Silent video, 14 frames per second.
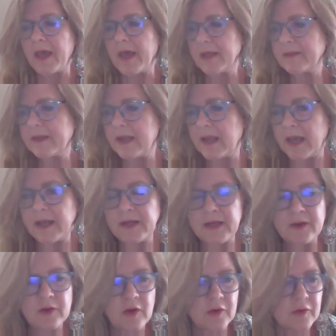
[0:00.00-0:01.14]
And the
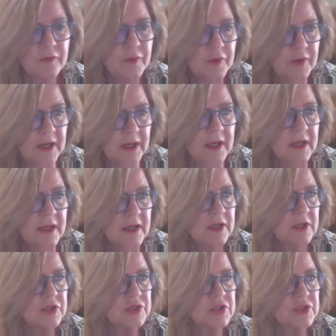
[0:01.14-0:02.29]
lady, Carol Ferry,
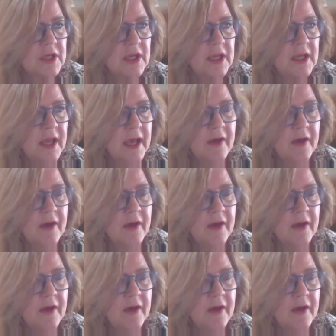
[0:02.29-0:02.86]
he